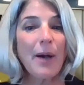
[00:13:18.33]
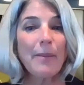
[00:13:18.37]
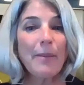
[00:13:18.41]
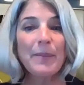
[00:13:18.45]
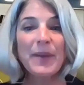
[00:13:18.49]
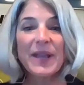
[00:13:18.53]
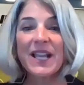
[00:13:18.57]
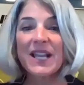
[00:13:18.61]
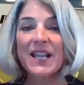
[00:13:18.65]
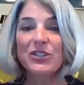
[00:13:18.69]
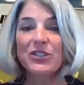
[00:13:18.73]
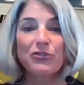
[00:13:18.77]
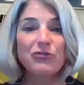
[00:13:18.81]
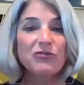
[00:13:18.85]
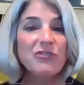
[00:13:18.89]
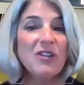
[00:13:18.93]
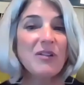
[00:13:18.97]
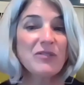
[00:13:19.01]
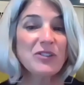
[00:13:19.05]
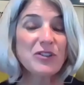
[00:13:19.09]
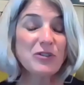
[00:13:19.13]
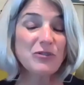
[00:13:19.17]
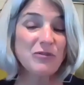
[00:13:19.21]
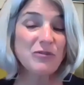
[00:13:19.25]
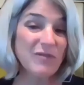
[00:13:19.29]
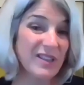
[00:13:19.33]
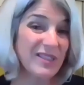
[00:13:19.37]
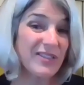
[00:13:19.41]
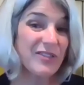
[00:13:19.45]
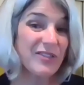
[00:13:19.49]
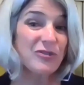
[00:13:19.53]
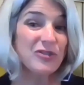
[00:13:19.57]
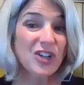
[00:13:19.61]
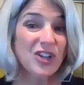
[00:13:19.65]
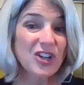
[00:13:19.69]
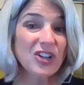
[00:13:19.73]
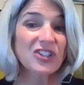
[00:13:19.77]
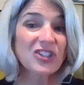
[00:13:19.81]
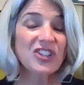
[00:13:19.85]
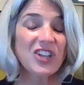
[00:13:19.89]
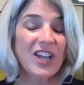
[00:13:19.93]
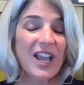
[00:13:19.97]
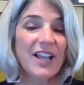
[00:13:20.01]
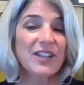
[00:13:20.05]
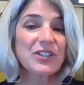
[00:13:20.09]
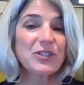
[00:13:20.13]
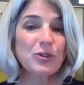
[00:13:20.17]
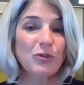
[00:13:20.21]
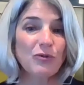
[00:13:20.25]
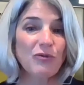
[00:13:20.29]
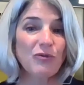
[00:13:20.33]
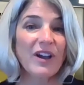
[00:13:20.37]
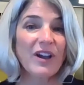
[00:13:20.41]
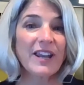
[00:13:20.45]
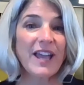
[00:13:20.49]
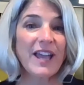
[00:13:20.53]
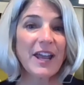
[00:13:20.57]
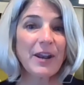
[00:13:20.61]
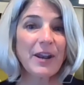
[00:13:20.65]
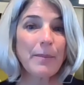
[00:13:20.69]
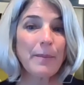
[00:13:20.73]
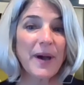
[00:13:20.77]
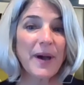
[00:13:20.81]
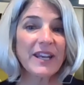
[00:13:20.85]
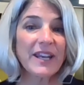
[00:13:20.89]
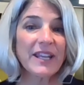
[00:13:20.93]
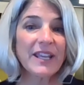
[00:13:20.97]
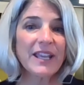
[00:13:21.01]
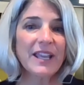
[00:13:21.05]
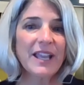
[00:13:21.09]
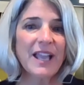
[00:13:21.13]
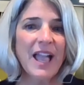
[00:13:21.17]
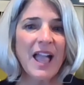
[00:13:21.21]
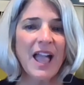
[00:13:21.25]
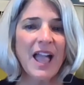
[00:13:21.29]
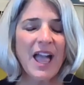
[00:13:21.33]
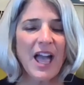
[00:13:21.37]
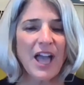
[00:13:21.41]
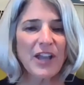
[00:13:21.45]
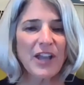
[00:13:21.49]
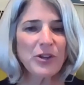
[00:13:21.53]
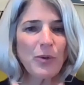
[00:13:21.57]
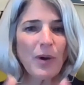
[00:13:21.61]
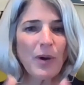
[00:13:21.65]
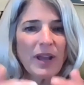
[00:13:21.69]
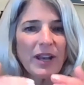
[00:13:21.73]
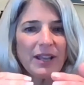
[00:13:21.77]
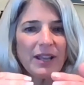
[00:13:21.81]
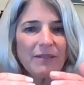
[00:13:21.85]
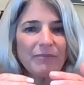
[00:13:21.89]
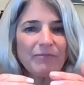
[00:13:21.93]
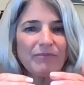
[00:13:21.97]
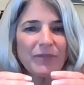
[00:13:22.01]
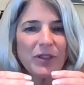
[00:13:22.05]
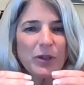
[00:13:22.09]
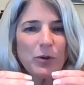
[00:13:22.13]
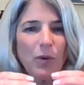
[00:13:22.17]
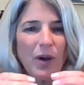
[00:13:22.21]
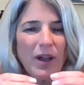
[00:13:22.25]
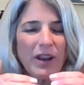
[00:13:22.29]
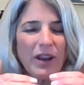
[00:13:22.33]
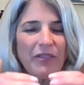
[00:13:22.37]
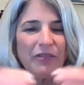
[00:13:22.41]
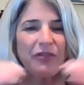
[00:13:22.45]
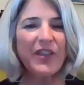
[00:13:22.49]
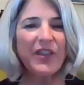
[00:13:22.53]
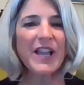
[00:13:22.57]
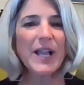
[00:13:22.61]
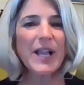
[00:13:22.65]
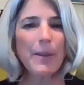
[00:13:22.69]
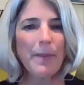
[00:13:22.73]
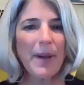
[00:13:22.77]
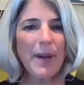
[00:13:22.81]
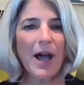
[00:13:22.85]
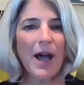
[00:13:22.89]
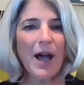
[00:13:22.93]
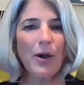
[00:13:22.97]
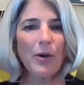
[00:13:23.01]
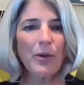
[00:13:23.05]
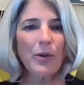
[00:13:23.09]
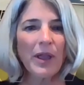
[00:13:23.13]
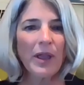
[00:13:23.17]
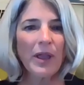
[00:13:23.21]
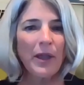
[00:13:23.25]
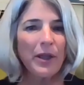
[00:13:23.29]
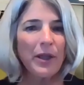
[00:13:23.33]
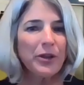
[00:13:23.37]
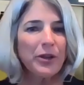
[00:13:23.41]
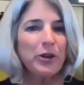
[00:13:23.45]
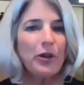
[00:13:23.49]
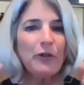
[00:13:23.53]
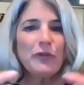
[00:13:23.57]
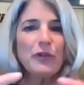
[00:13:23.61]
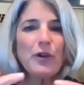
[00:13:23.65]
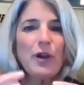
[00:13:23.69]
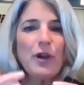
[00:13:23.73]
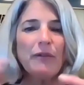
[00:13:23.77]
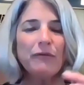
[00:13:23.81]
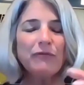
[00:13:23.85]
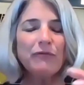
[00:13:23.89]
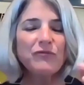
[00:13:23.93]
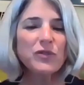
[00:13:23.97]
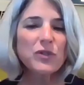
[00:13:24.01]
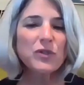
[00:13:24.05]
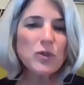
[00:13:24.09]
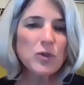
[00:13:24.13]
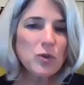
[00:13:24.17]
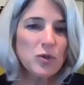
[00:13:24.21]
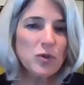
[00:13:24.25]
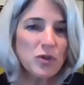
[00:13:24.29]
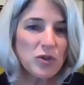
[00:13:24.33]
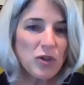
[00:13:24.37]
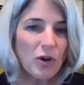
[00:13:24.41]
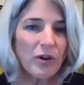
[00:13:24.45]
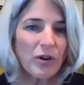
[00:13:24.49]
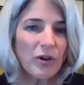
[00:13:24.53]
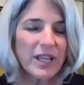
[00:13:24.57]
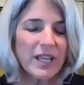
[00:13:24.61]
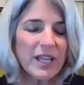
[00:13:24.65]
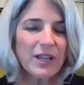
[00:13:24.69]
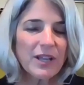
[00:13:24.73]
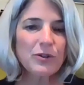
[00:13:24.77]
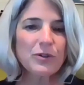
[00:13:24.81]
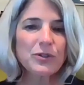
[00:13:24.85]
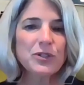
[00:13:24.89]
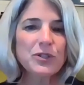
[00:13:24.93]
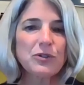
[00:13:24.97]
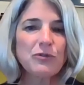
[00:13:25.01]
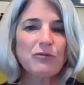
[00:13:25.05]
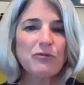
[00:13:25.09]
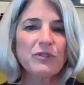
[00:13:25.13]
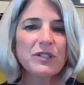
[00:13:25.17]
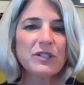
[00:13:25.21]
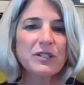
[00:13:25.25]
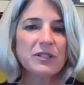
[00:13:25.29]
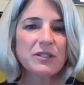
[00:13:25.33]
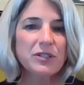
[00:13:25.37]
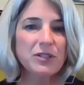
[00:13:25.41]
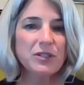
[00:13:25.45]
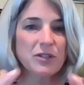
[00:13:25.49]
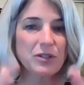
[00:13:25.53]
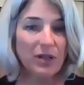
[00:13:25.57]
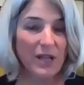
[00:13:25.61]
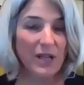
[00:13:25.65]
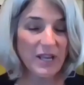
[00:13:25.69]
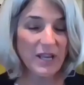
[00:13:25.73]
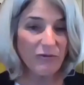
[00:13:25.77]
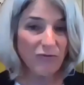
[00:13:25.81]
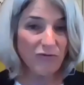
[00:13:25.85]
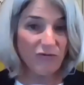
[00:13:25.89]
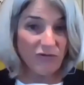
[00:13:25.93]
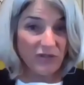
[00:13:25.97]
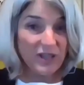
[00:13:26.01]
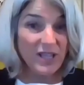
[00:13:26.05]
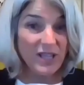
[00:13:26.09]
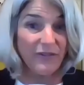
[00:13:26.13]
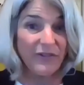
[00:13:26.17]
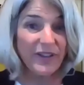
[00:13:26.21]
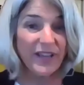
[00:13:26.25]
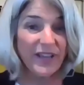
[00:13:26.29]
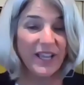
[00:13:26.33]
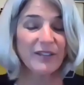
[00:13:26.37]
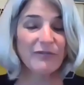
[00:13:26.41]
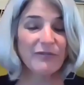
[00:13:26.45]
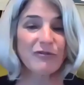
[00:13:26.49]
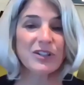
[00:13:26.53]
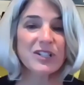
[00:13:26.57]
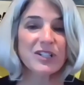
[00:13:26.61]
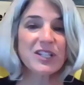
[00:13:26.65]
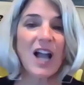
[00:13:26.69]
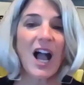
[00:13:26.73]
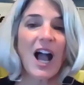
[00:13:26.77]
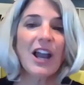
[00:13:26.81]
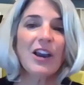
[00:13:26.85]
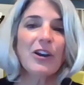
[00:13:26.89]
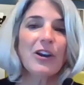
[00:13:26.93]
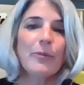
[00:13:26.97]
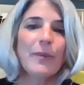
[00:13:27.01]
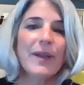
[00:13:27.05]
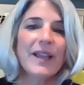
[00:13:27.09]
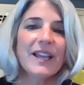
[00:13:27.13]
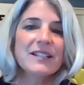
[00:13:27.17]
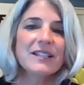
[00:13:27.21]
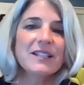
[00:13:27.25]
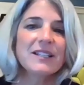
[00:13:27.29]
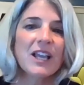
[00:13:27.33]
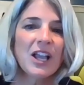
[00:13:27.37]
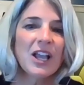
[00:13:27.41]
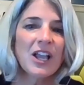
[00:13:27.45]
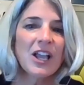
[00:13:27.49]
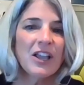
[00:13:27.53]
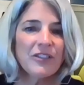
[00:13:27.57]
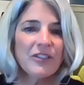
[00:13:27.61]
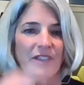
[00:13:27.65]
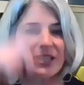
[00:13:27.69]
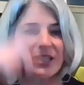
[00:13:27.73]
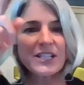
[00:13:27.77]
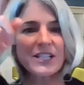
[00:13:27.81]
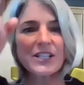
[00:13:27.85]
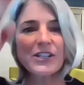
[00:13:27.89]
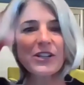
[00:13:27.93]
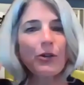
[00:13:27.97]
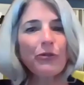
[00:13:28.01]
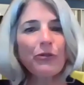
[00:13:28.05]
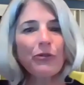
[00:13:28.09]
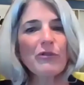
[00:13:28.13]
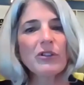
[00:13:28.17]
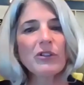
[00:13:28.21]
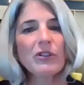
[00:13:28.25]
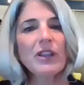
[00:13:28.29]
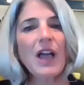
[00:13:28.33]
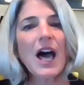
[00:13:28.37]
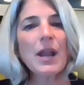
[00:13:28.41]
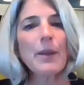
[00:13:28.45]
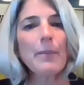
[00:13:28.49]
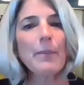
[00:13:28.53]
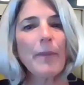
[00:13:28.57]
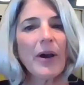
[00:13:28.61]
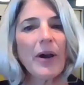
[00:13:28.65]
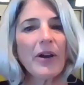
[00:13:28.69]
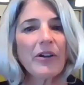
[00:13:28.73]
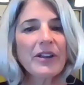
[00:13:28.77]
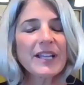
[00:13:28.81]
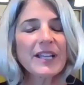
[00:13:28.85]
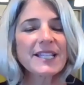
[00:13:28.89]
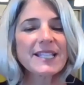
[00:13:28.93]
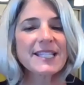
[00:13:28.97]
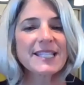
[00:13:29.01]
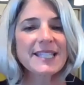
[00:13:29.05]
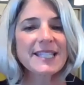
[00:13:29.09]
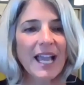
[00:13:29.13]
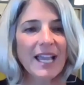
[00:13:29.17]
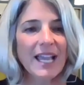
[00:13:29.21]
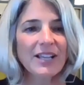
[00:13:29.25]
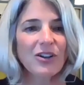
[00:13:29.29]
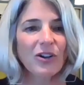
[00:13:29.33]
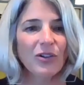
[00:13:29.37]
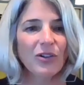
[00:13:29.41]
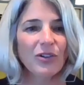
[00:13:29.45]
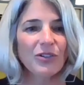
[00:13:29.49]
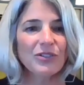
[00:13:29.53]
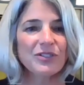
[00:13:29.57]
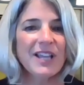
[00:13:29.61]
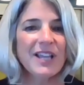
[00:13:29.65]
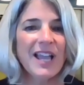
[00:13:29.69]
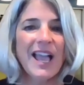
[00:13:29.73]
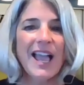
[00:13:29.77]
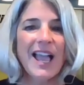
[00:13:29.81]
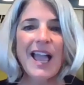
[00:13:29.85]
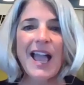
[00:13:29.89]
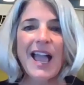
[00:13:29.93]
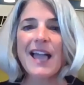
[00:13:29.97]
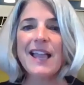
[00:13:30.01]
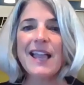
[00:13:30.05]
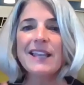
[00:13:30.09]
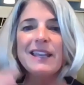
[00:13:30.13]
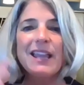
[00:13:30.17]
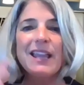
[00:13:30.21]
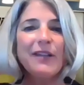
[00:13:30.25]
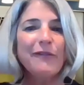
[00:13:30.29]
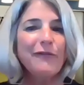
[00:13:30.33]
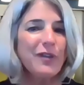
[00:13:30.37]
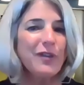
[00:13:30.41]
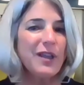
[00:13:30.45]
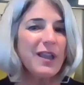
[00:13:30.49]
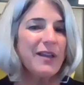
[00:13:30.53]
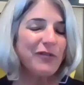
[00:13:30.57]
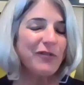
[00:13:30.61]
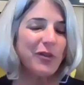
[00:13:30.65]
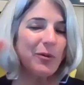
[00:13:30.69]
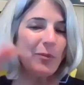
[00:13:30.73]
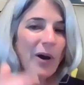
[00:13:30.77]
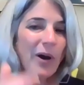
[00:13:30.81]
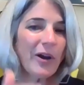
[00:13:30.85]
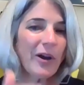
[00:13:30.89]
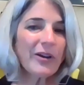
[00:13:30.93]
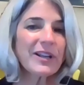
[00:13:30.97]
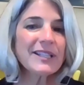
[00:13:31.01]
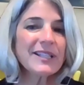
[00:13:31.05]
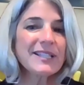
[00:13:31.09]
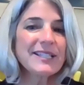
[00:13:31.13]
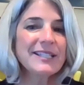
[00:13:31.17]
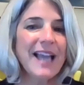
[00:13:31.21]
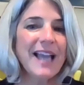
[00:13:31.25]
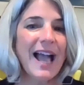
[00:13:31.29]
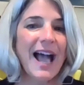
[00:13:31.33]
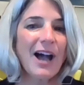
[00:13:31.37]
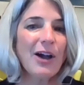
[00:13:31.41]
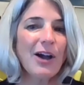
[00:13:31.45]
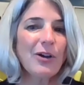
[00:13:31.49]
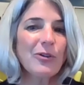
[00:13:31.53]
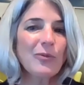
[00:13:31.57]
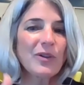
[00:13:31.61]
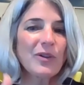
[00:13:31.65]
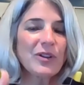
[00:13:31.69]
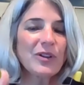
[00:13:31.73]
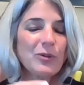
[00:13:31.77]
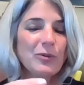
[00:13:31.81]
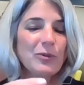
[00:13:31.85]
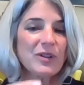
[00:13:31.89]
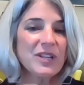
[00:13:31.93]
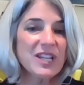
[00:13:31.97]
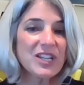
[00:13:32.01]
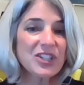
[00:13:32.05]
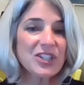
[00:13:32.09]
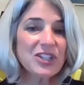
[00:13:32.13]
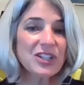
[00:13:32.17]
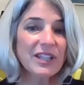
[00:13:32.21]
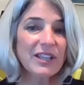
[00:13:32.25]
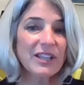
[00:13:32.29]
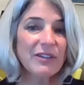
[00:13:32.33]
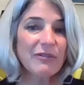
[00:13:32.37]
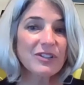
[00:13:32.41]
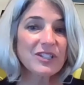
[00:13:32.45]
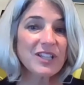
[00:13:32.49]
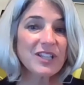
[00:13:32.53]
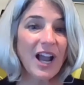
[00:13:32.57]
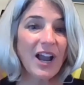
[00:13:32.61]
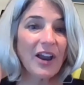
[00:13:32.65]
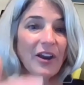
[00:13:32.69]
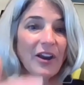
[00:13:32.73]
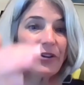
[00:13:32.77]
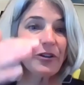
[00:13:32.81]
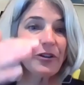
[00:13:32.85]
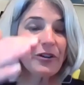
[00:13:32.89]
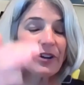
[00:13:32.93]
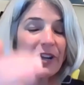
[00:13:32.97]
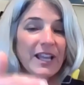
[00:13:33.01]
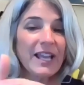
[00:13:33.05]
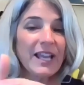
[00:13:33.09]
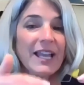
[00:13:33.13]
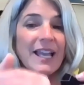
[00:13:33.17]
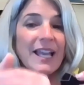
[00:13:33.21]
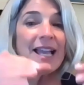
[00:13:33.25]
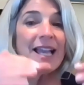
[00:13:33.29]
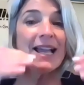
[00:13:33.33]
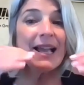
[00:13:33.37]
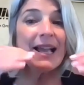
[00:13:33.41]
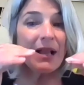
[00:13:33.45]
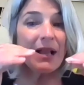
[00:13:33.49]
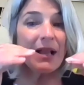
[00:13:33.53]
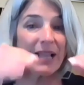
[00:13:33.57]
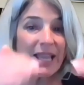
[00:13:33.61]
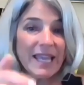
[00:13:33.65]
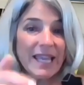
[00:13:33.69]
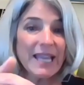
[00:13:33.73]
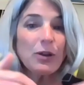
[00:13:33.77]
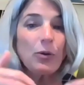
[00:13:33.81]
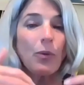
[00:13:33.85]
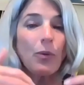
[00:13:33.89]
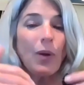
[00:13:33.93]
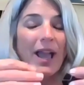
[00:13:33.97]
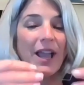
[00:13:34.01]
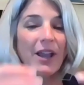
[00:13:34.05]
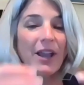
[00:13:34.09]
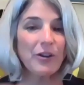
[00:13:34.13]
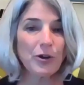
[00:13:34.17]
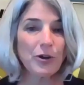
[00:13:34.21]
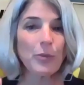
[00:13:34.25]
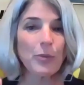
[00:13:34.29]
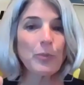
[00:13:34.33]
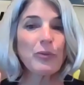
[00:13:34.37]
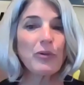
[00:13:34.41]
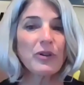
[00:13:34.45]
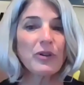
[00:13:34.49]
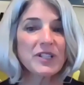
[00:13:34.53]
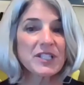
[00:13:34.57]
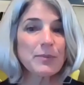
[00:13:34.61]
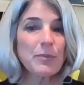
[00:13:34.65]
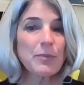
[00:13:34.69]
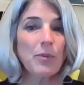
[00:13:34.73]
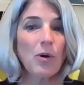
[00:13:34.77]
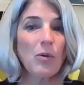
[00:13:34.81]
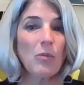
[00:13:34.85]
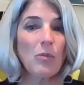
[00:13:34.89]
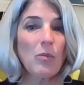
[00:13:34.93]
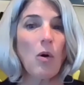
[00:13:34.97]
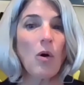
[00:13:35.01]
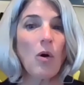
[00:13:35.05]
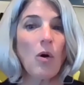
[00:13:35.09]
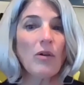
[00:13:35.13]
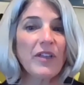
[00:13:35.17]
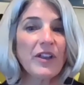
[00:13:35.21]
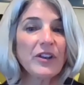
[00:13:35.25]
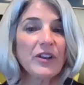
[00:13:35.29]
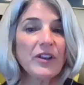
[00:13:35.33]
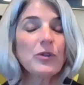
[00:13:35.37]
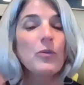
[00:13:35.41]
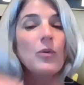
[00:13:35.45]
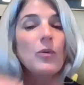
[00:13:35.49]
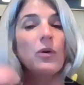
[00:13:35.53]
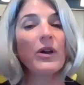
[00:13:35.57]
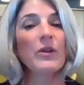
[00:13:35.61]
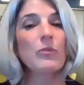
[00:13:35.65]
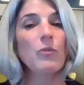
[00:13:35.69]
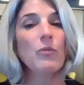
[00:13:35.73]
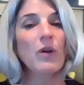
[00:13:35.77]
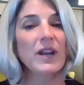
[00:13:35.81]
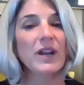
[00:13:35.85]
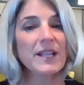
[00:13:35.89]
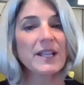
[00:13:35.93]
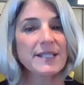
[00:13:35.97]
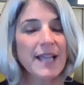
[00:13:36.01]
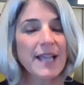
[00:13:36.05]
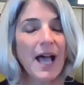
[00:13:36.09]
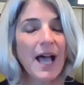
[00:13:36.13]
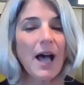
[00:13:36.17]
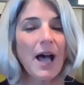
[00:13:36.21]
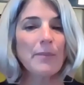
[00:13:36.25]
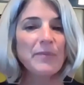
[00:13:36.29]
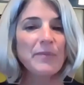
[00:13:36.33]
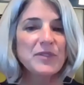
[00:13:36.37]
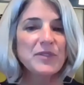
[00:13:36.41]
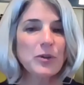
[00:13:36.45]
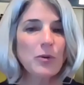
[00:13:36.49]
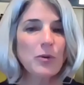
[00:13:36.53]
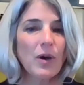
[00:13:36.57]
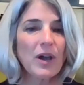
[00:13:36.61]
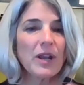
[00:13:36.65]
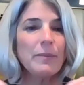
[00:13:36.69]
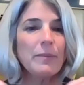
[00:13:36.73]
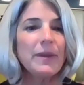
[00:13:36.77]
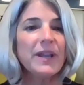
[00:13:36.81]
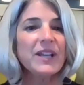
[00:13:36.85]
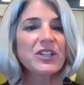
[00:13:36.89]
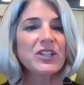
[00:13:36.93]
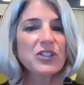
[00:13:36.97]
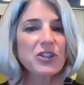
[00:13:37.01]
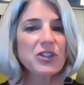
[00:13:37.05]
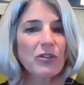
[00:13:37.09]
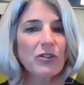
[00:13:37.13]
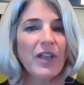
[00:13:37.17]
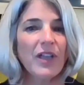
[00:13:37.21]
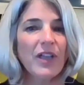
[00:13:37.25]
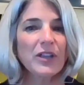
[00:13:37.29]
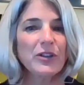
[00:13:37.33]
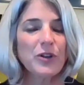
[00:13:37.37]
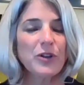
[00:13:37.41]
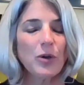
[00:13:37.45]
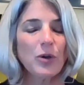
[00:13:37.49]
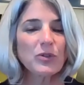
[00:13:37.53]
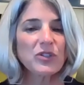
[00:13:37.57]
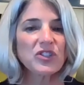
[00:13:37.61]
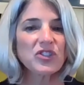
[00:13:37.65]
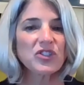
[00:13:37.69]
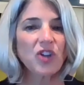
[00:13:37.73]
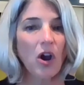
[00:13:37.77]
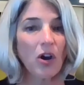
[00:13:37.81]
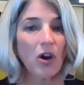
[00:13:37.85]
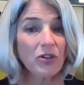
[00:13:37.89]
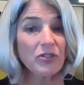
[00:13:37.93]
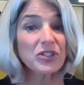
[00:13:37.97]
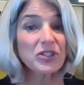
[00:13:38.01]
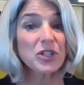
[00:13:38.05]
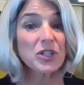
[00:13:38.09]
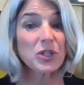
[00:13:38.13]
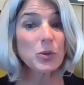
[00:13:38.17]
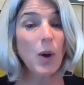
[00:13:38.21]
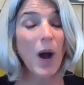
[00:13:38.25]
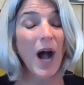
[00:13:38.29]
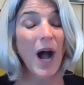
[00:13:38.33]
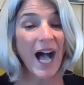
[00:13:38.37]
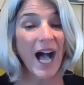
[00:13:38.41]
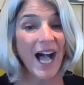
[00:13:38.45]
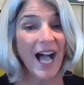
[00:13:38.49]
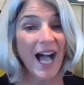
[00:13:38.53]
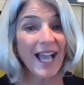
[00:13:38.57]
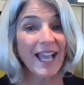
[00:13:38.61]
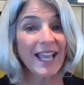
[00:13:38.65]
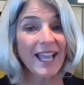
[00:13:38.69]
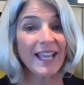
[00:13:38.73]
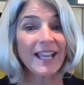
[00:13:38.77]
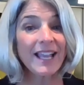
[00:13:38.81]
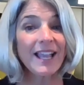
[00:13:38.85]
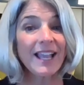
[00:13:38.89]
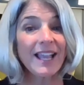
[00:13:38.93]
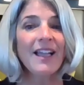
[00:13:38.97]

because there's a good chance you'll run out of money. And you want to think about, if you have 30 years in living in retirement, it's going to go through a lot of market cycles. And if the market's down when you initially retire, you're going to eat away at your principal more than you would when it's up. So you want to make sure that you don't start too high.